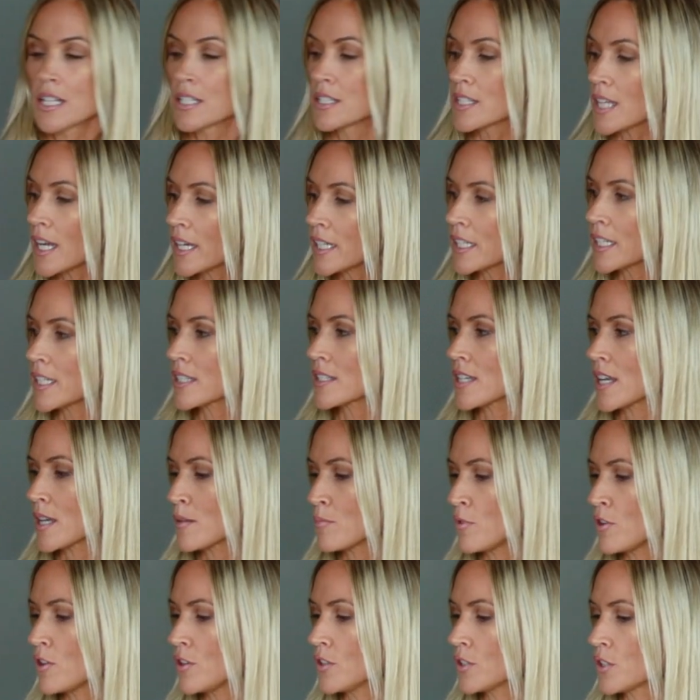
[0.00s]
dining
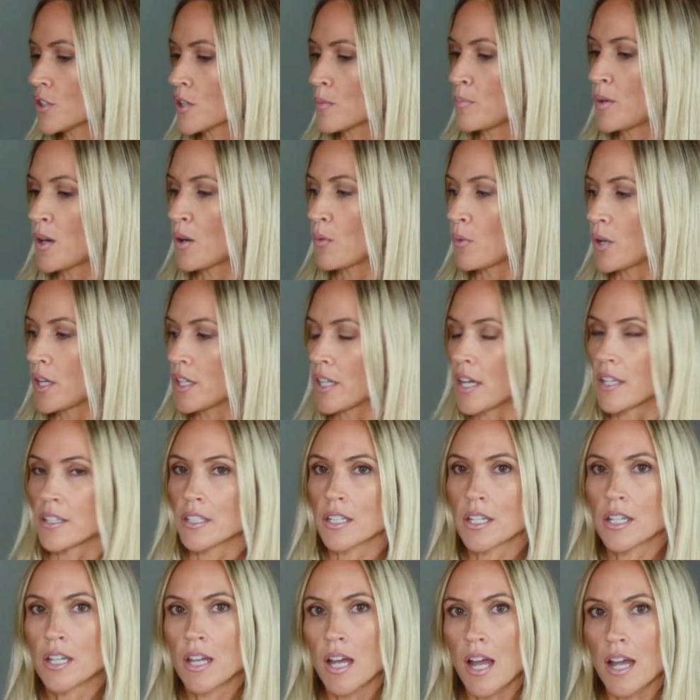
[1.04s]
table, you could put one on
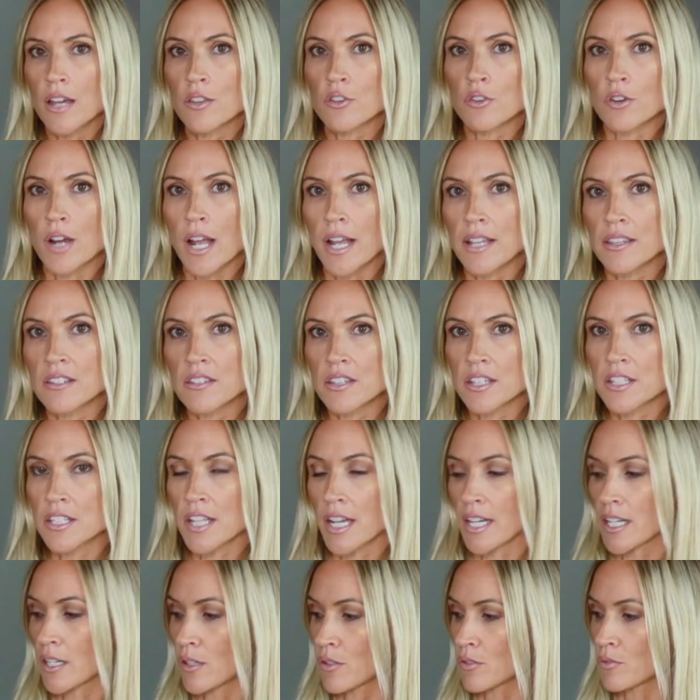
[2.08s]
either end of the
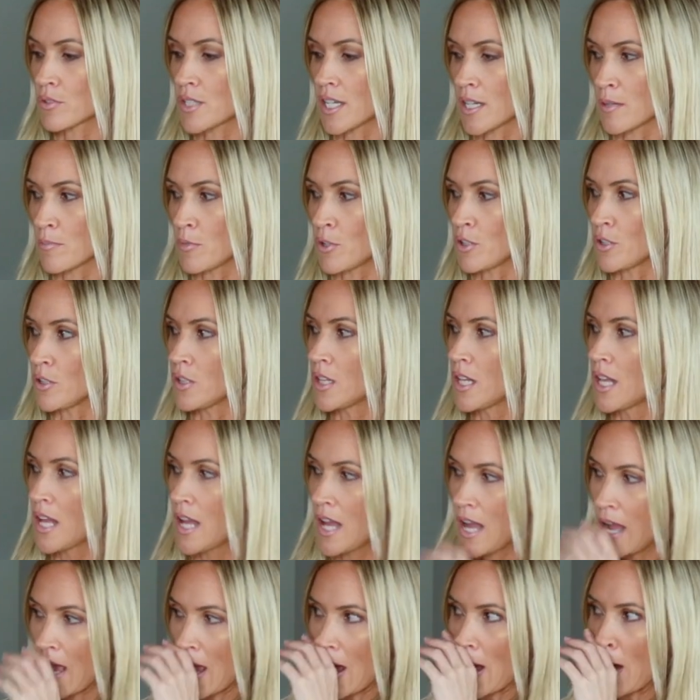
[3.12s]
dining table.
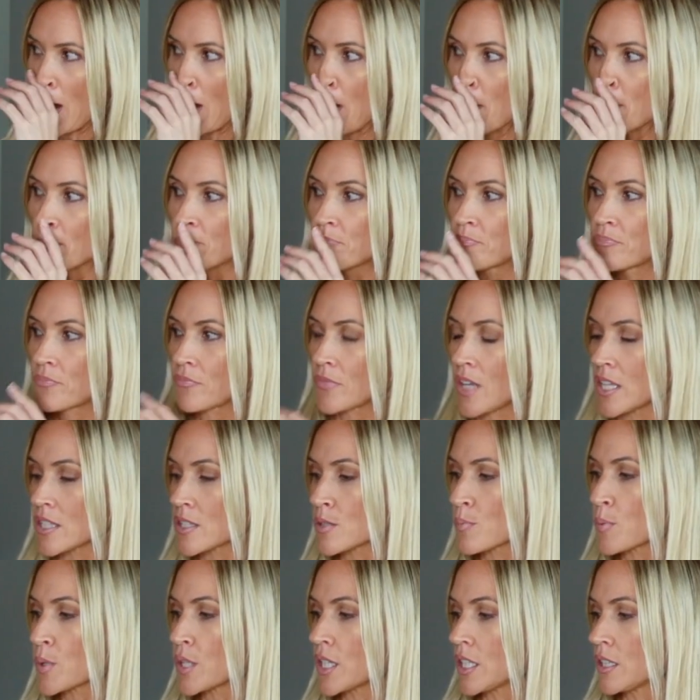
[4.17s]
That's
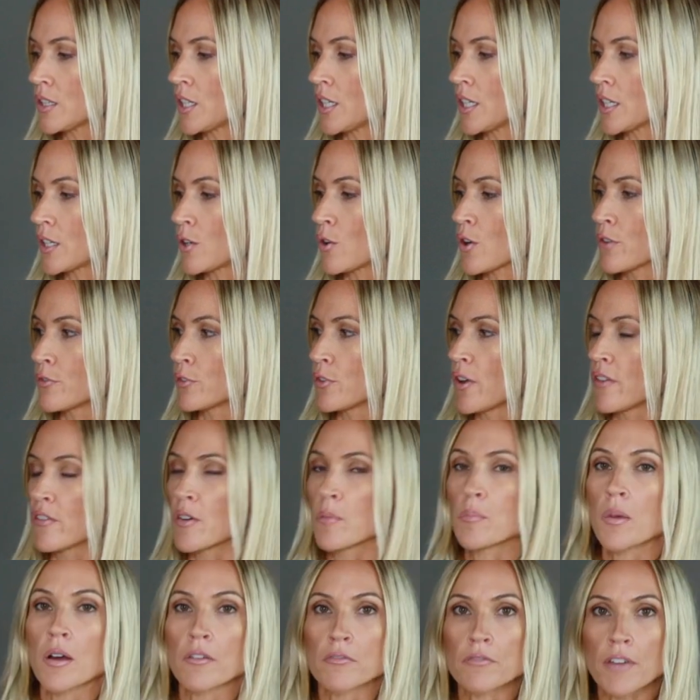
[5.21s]
a pretty look. Or if you have a
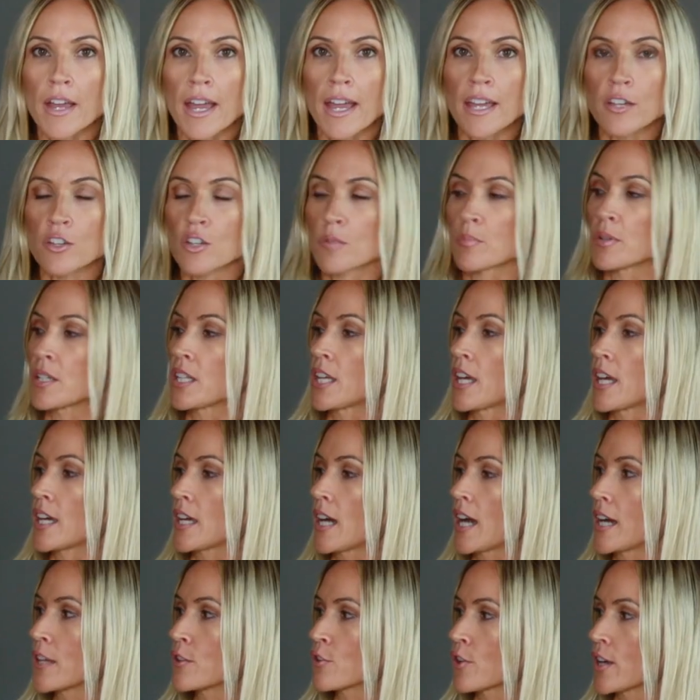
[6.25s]
buffet, you can put it at
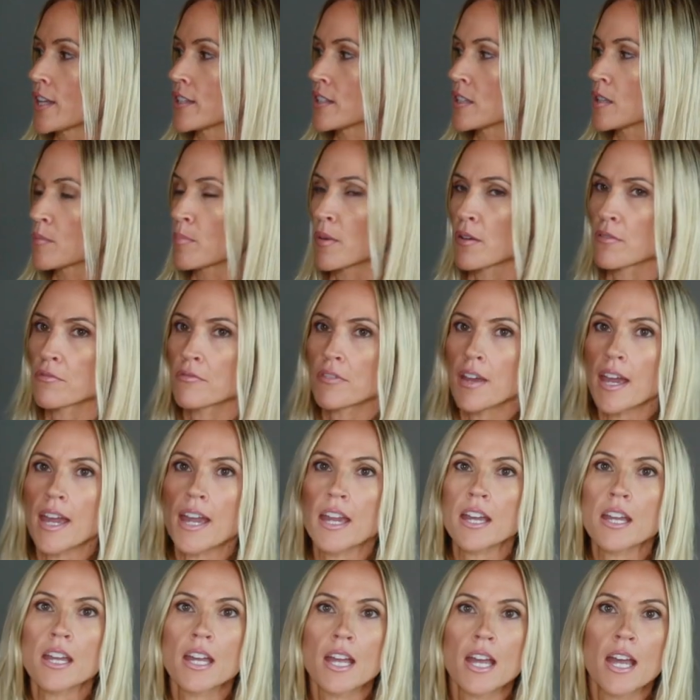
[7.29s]
either end of the
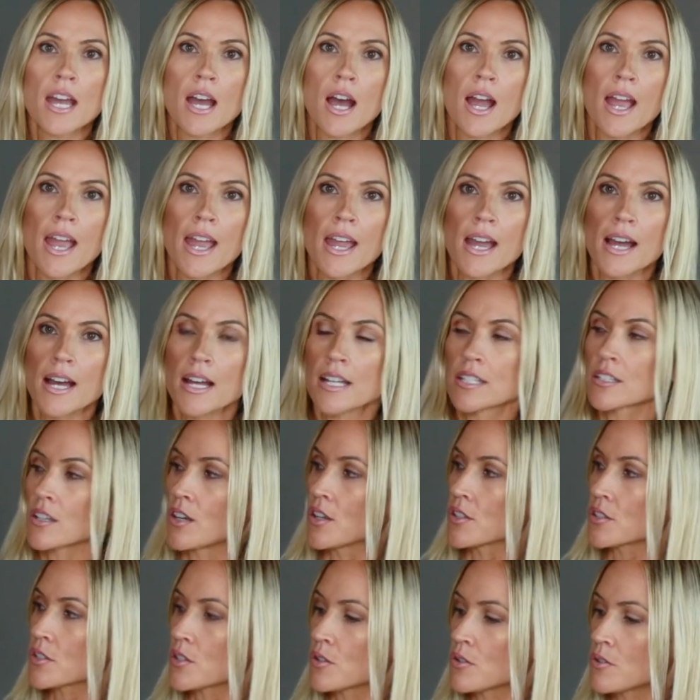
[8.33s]
buffet. And
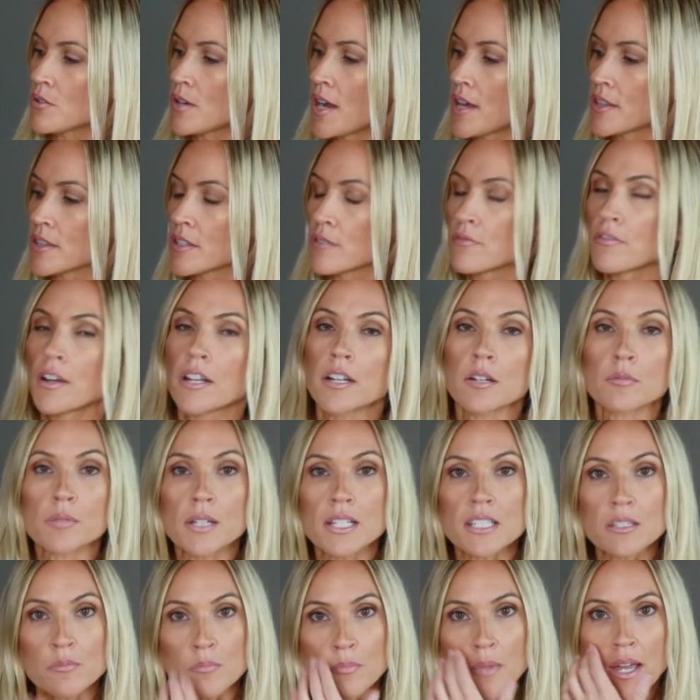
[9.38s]
also on the
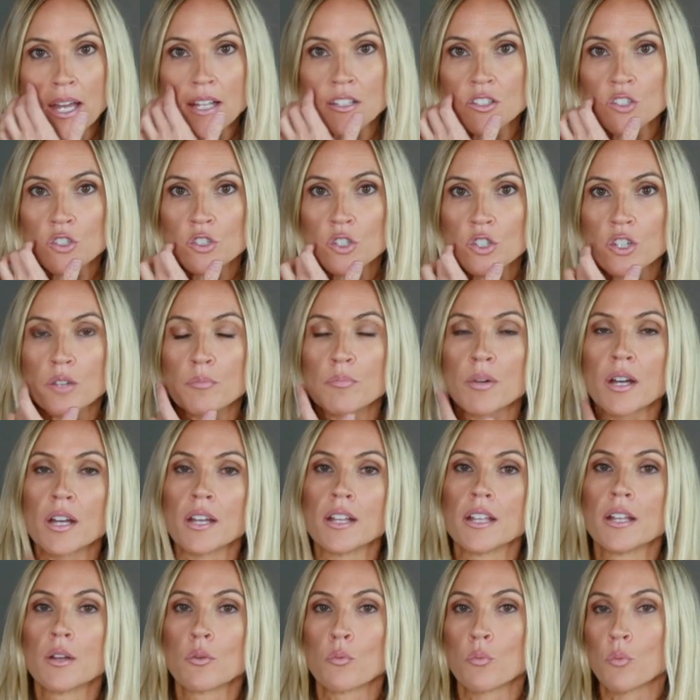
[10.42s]
fireplace mantle, you can
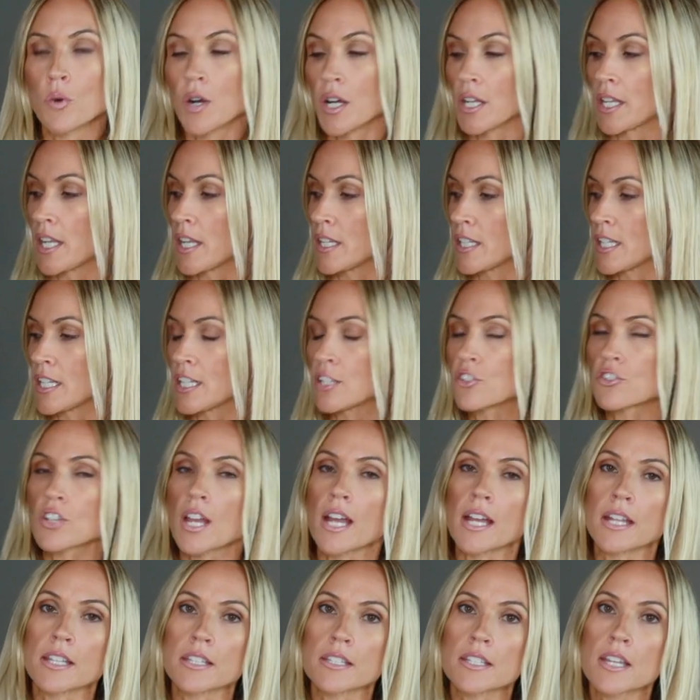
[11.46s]
put one on each
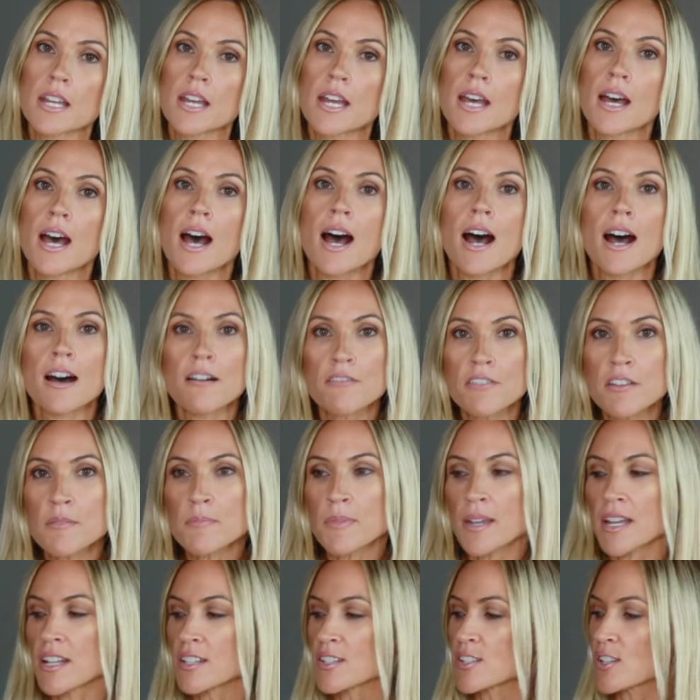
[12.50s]
end of the
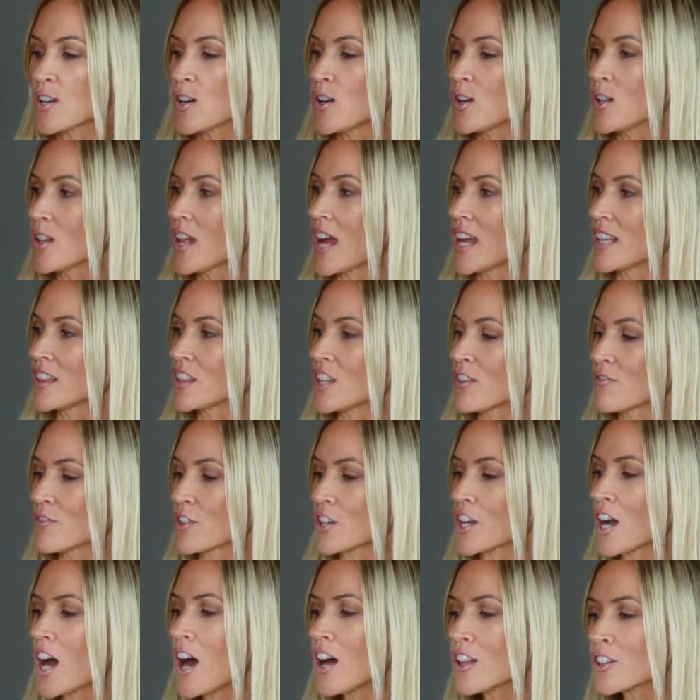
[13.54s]
mantle. I love
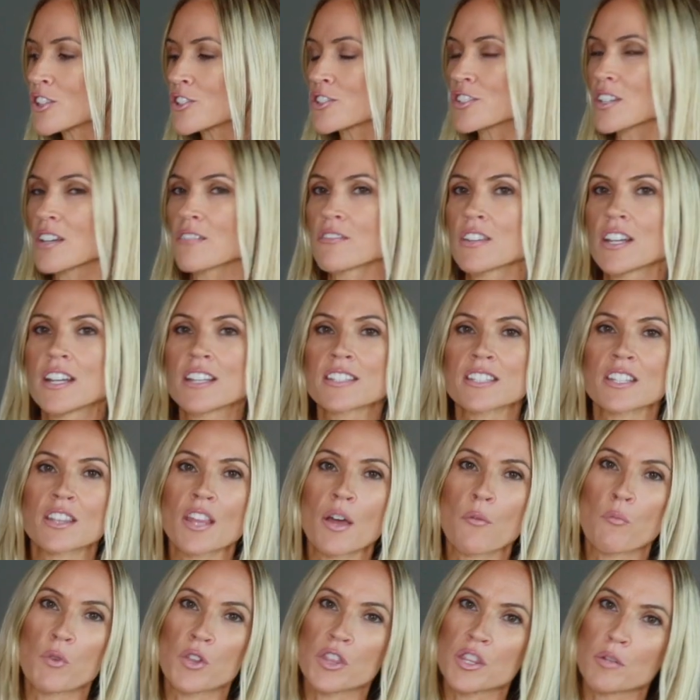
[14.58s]
the colors of this. And
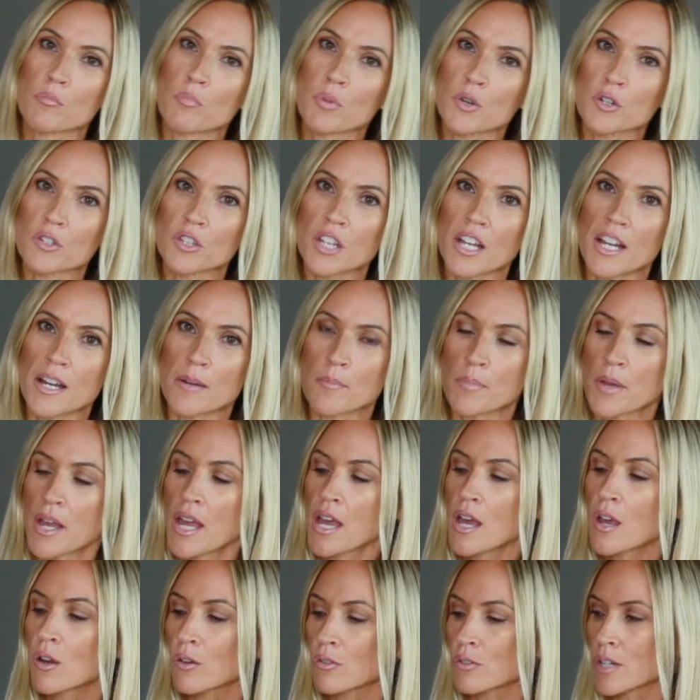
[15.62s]
then with the burlap
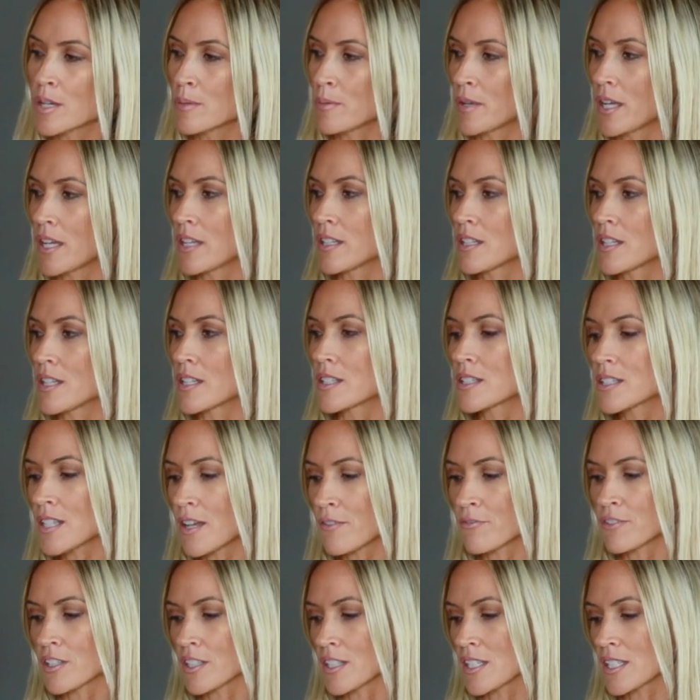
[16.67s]
ribbon, it
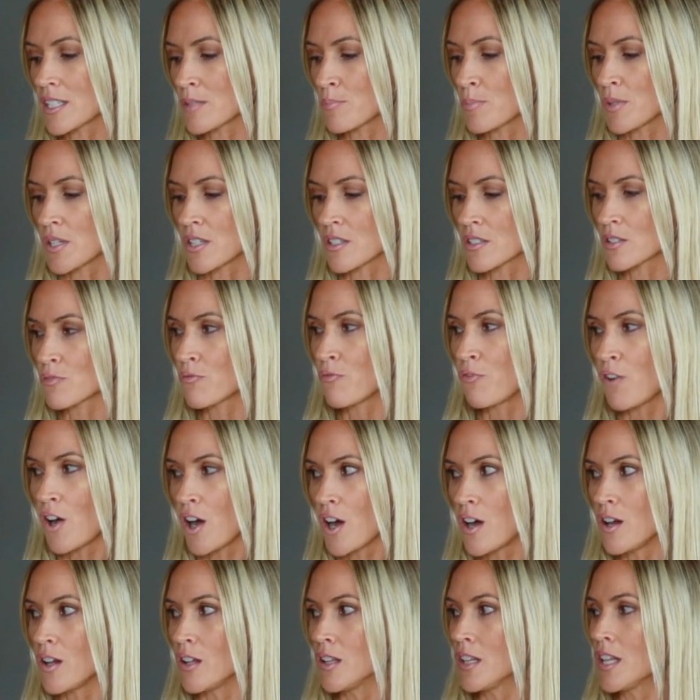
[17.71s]
definitely speaks
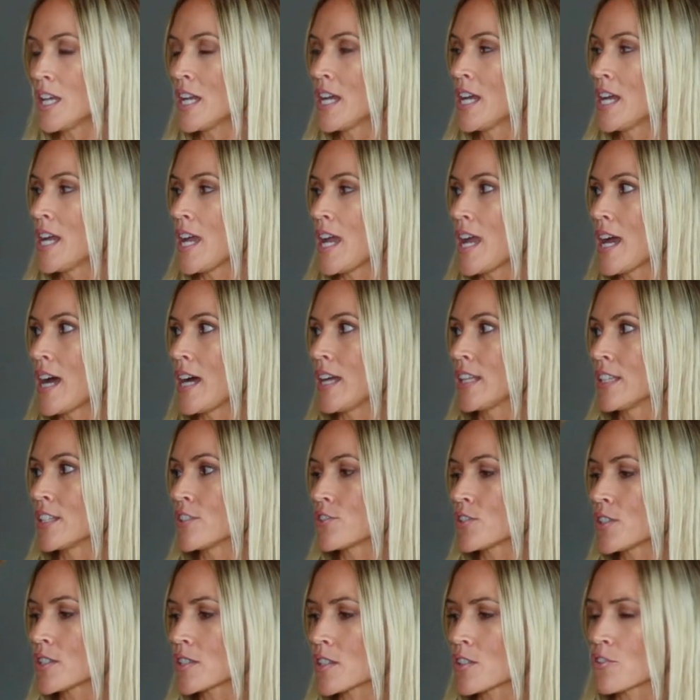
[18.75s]
fall. And
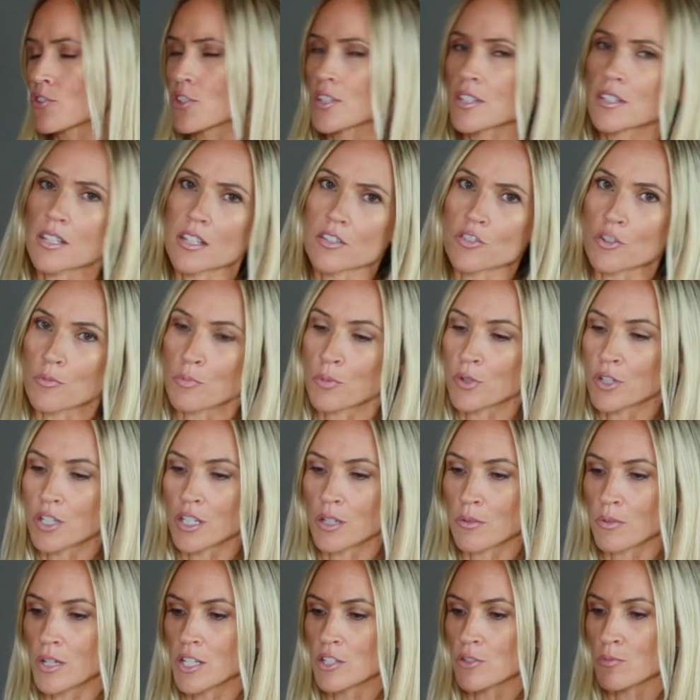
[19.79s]
this is just such a
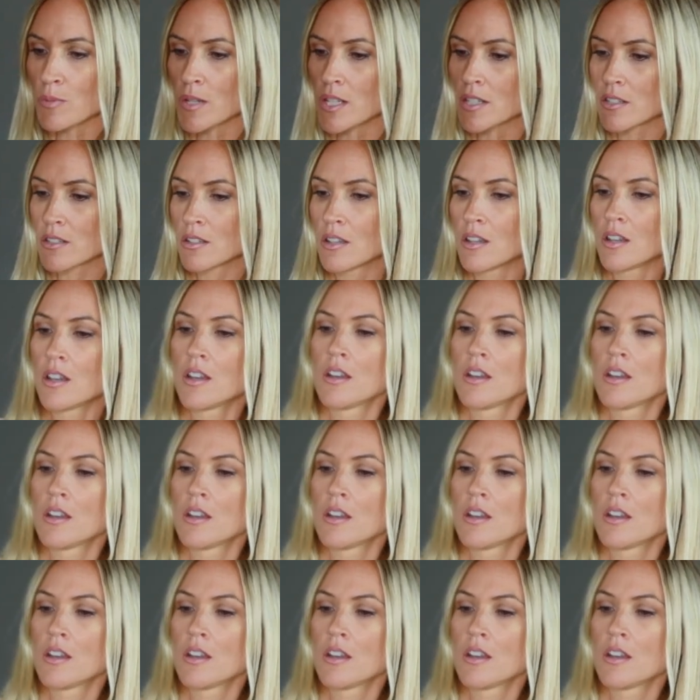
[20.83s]
pretty arrangement.